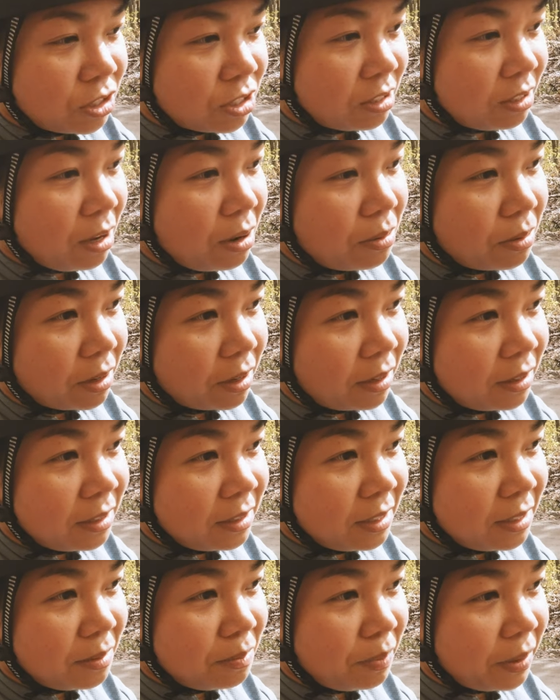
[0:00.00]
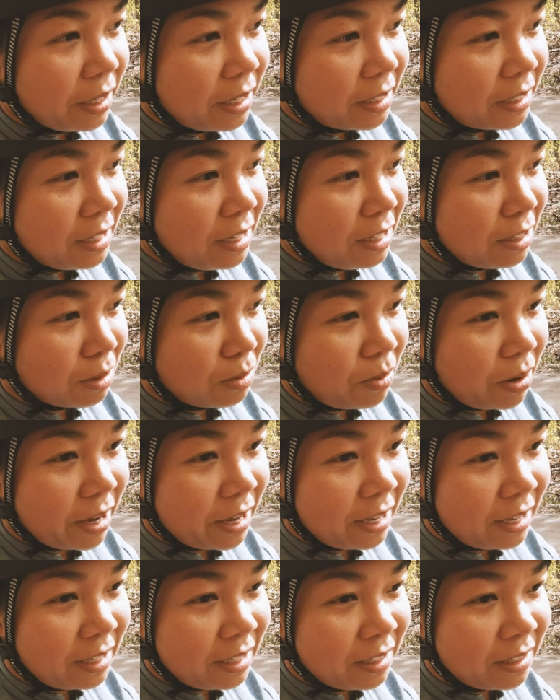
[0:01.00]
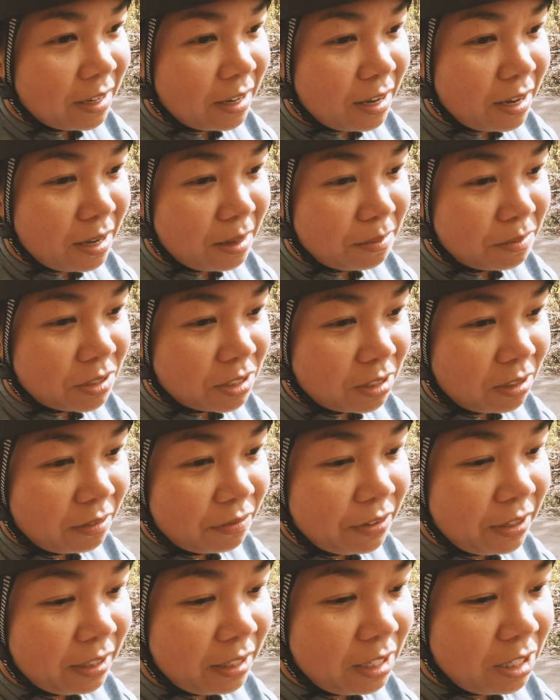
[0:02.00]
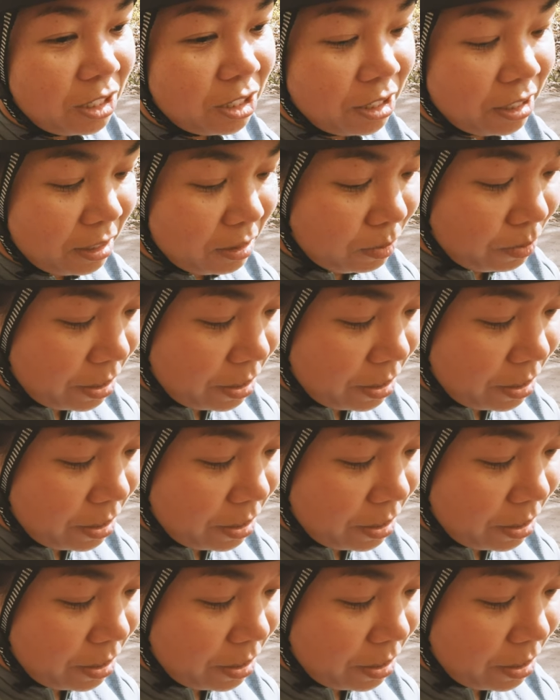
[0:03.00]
slower but either way, um, still feeling good.